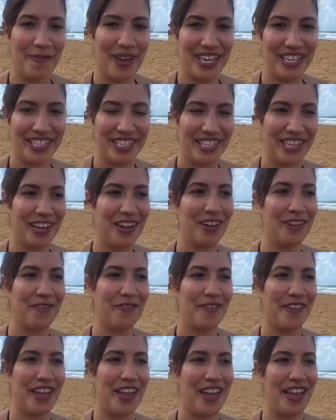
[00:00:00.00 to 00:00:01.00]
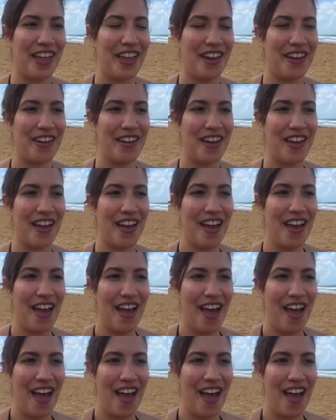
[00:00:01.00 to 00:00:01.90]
myself and